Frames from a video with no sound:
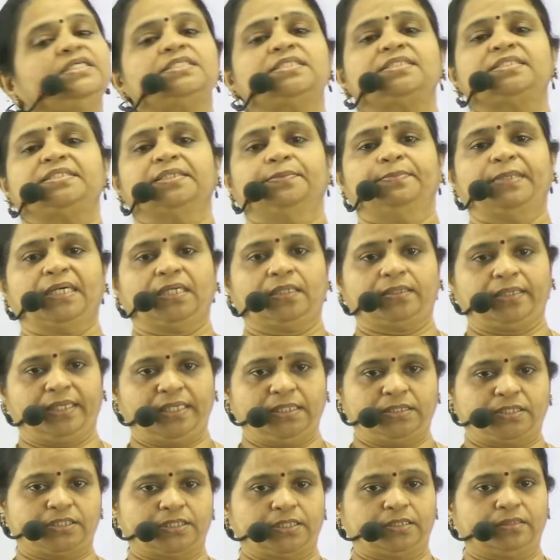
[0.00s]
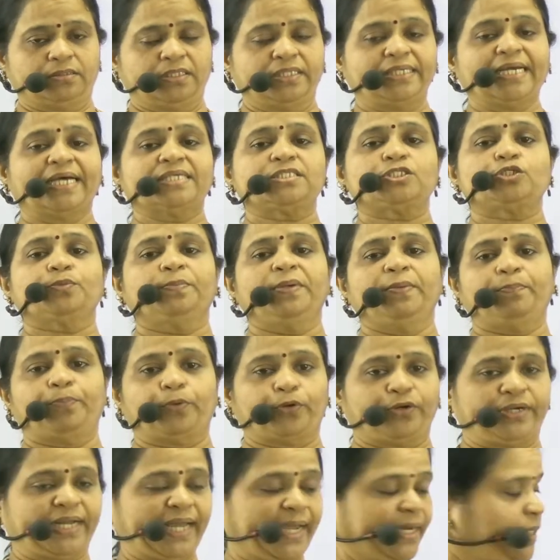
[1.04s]
stomach region. It has to be
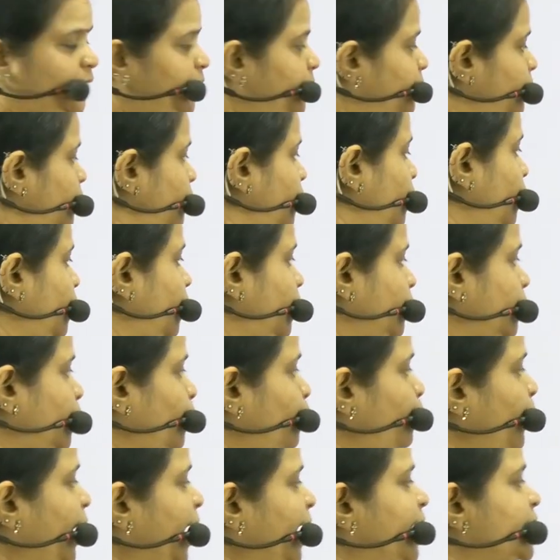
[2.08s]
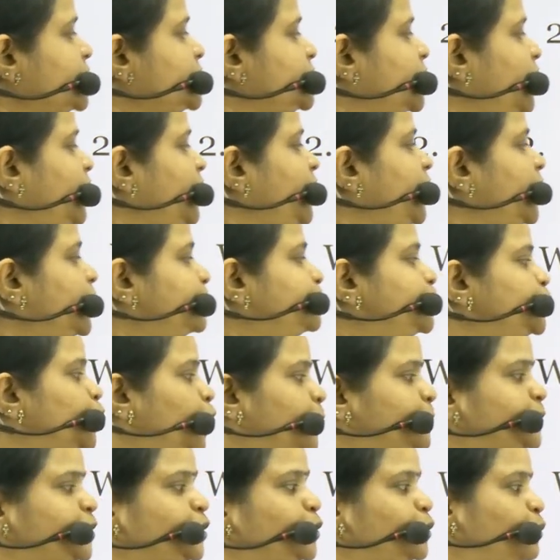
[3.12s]
protected. Now where does the
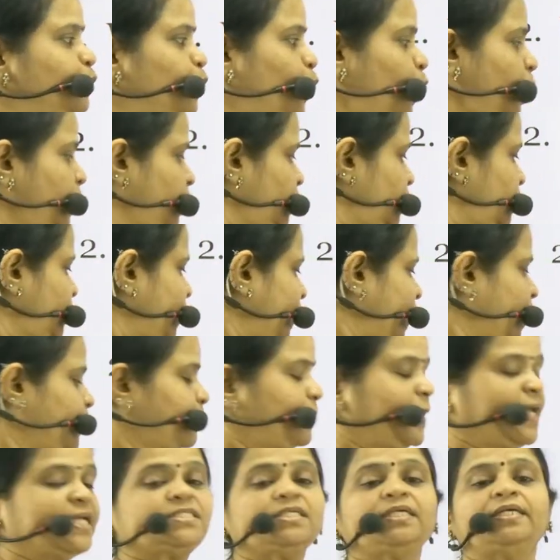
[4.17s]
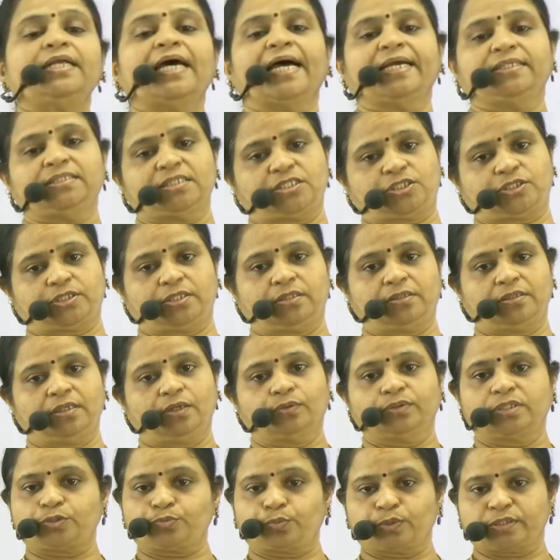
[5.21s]
reabsorption of water take place in digestion?
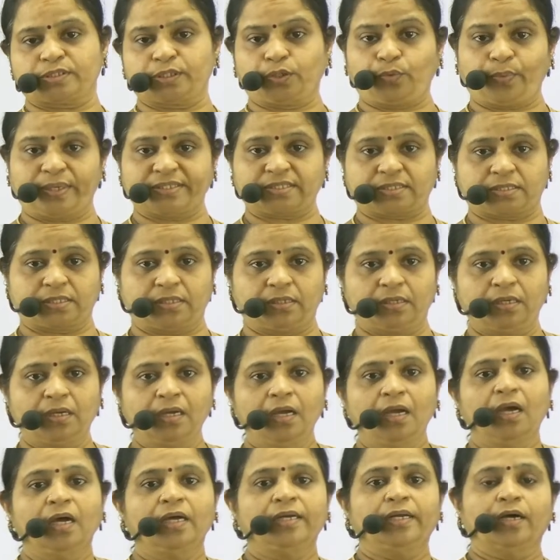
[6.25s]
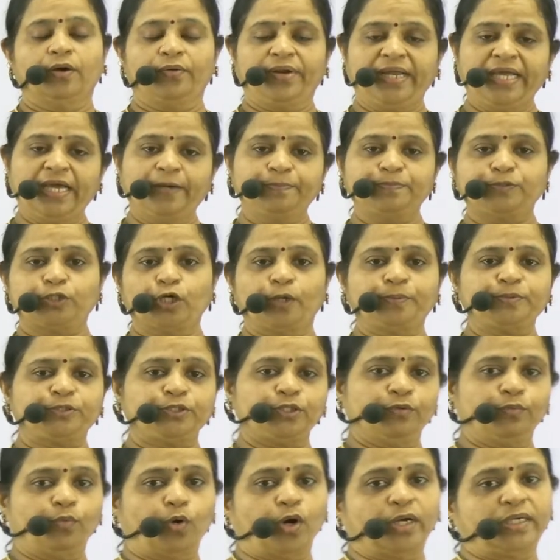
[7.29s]
Now this was the question. Now
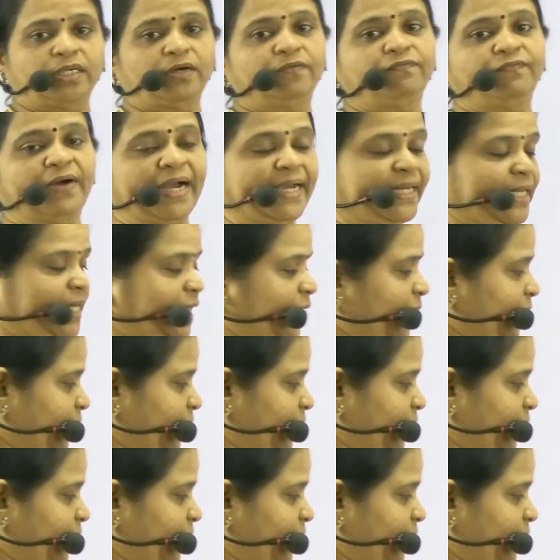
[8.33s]
reabsorption of water finally